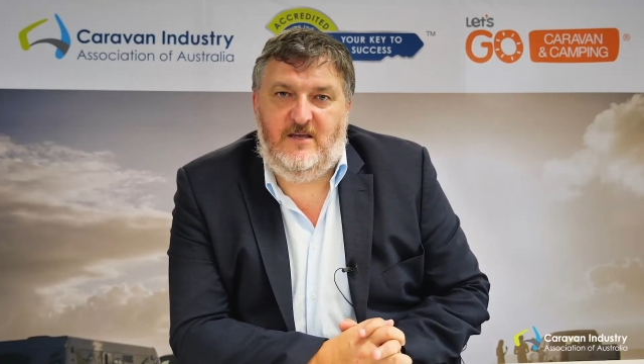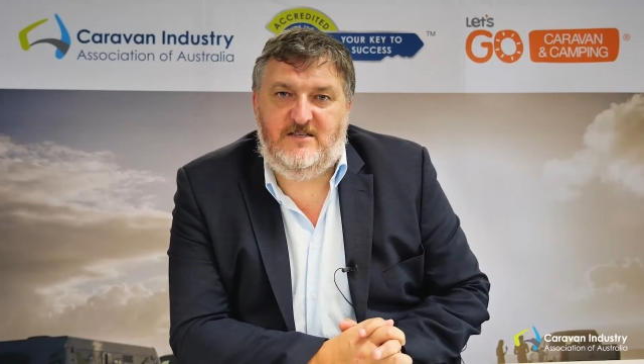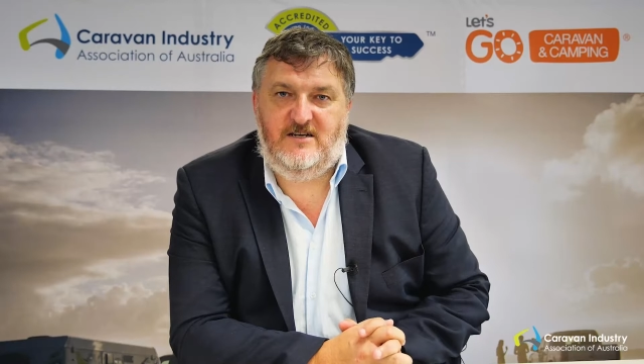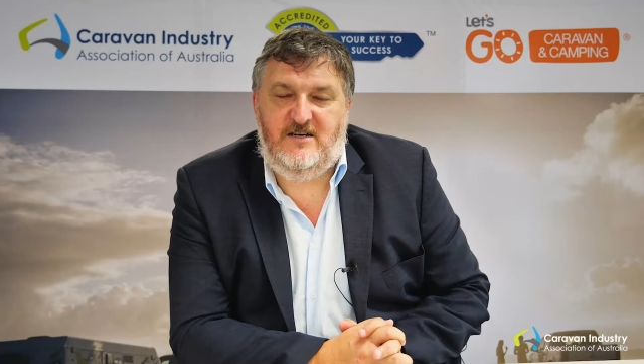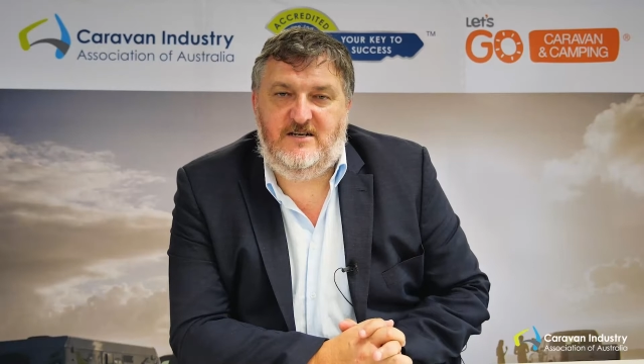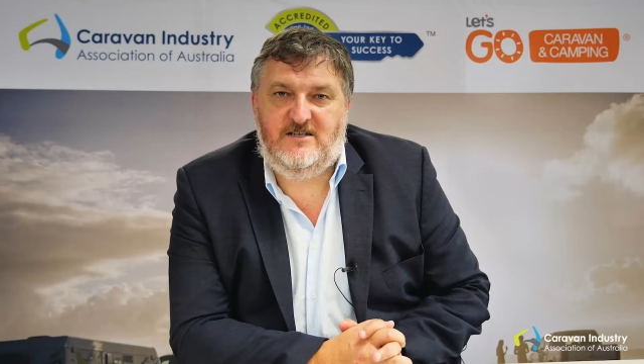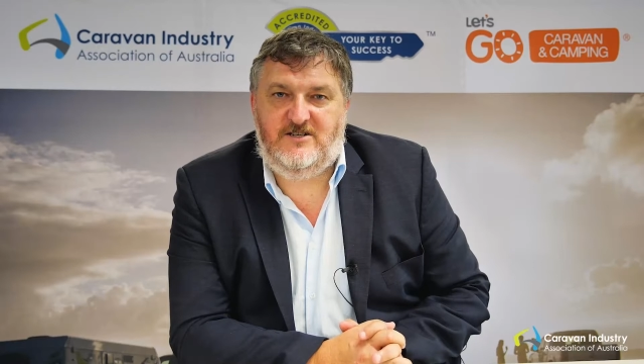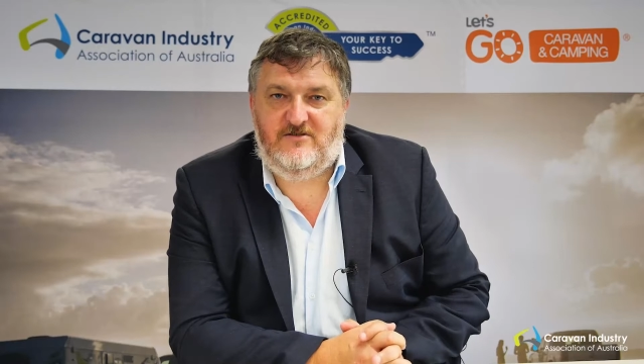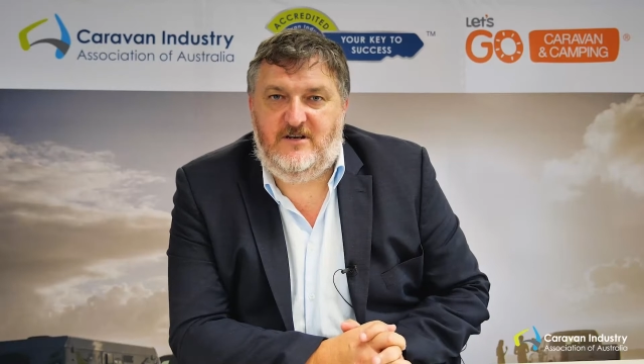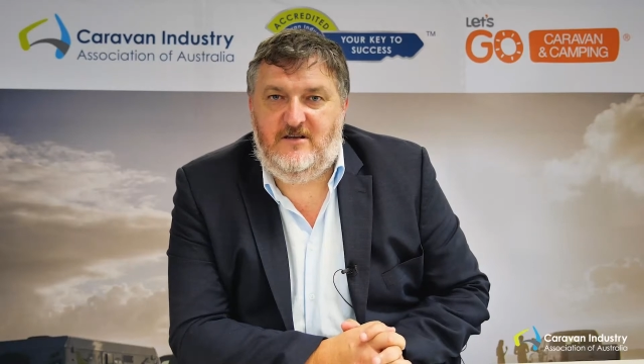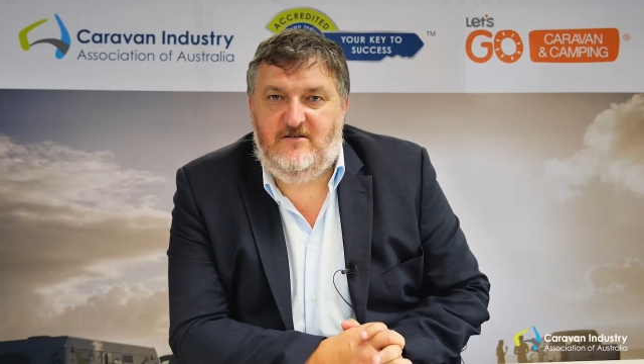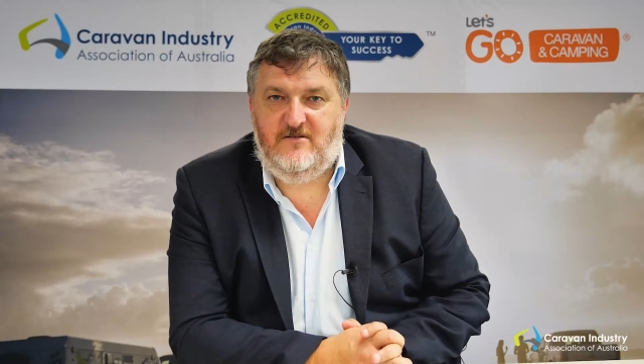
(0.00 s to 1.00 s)
as an
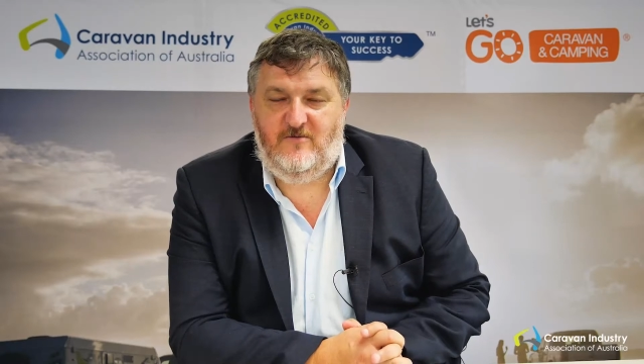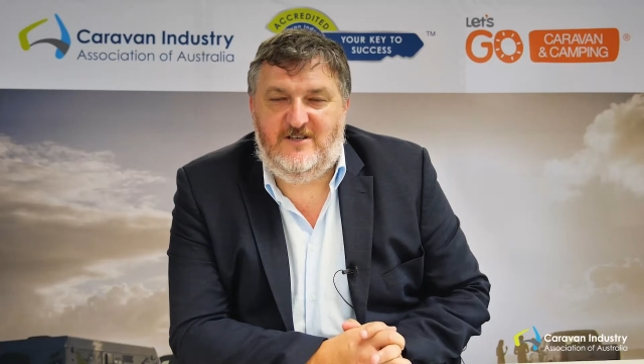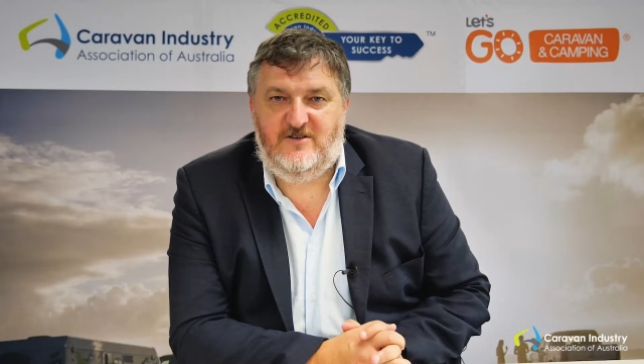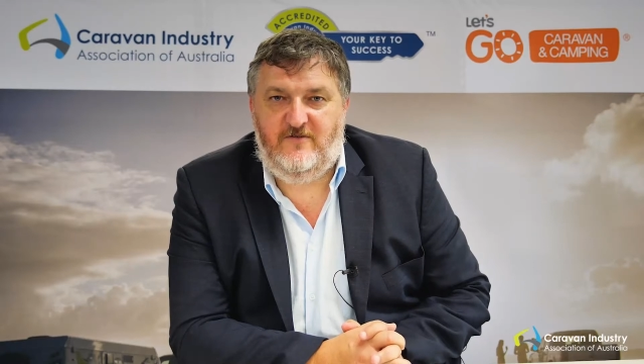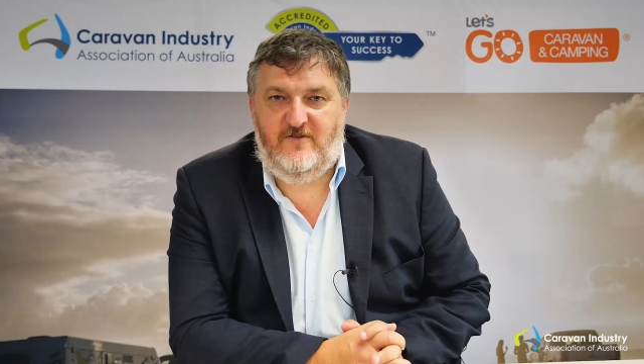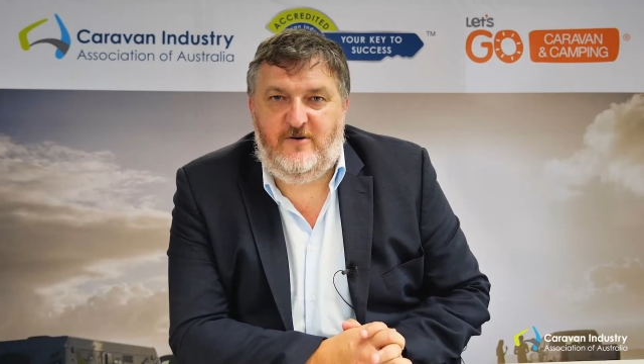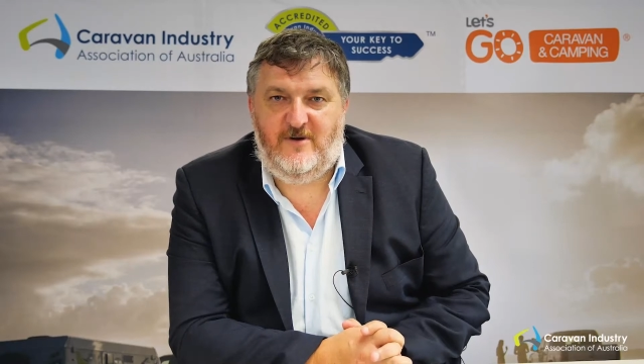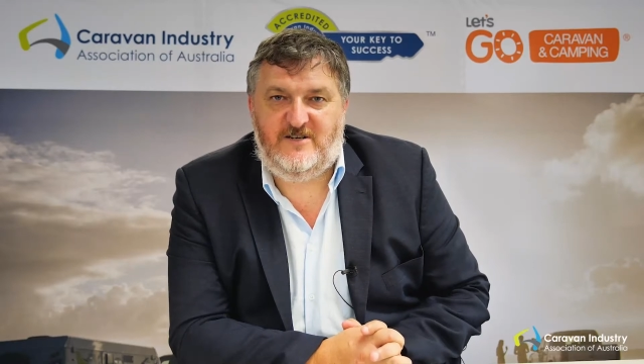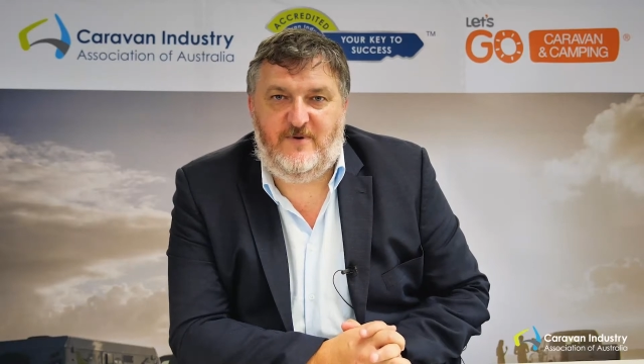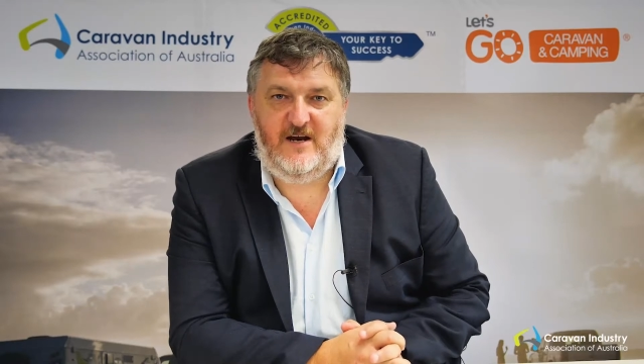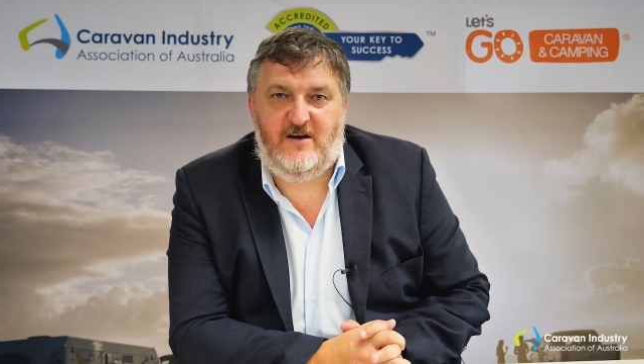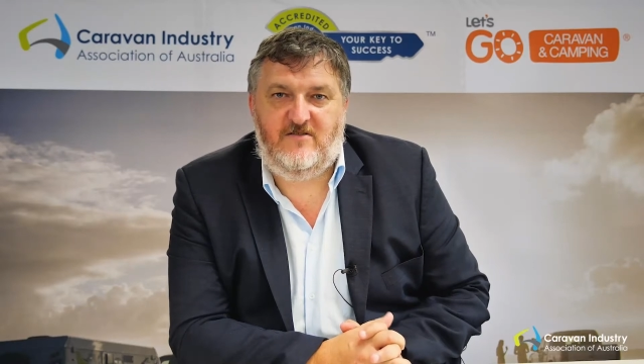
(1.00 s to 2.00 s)
industry, we're still very
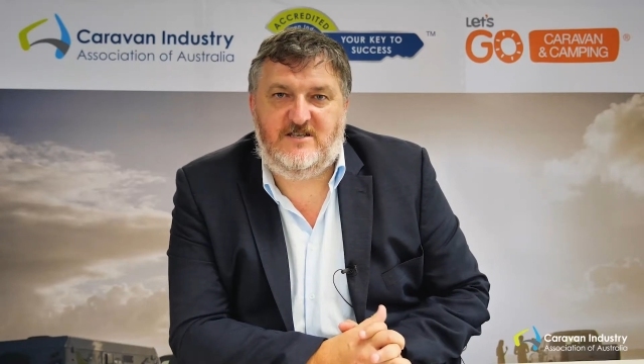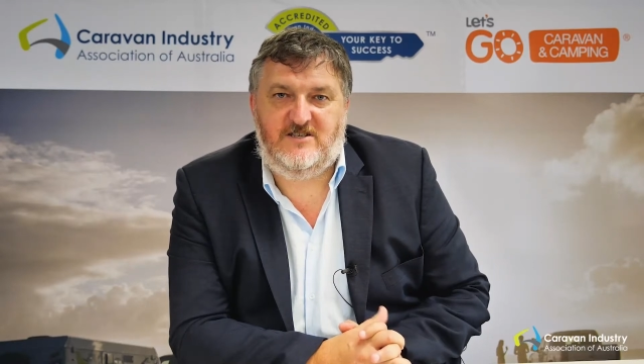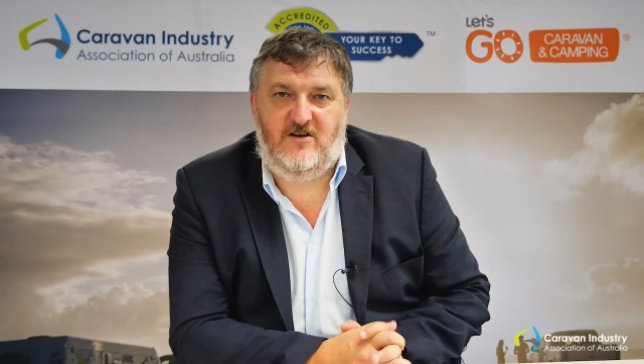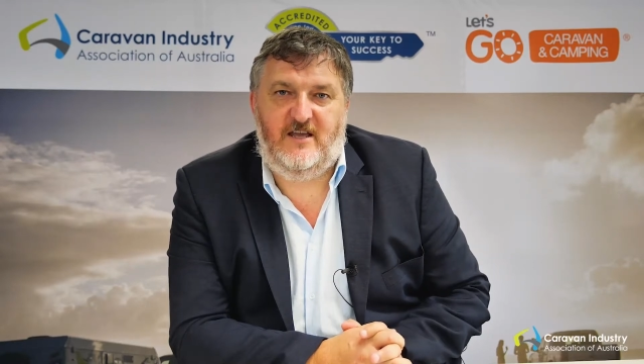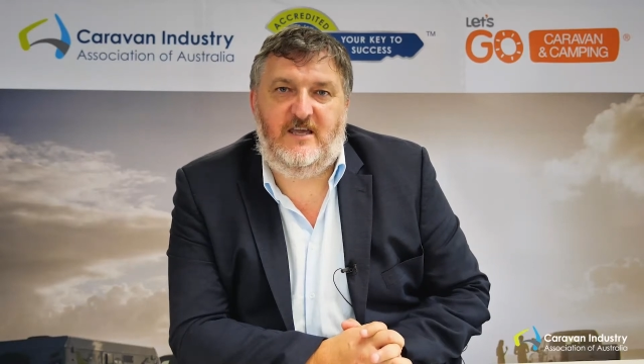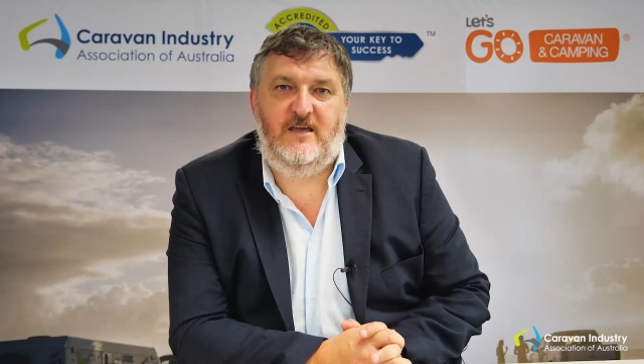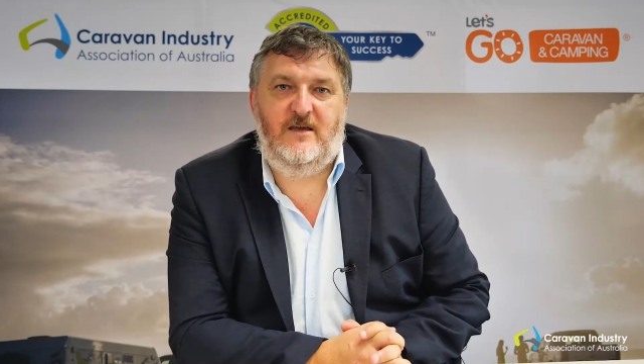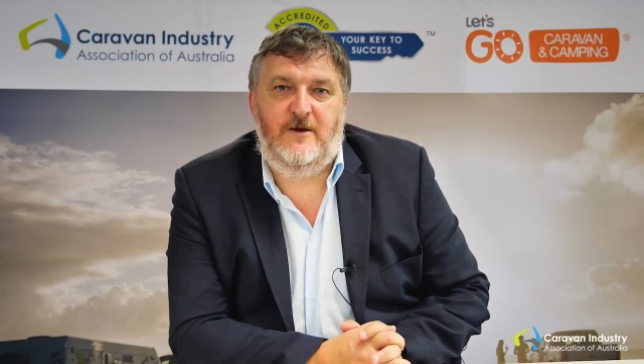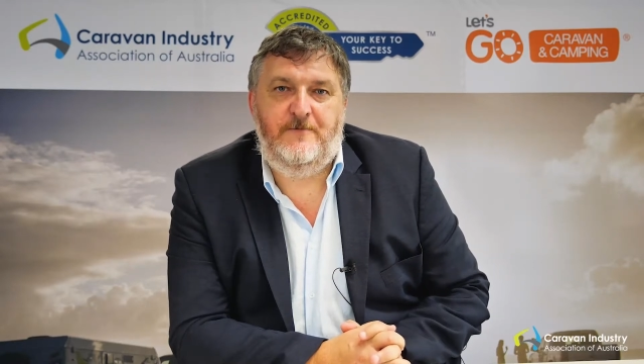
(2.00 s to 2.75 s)
much part of the psyche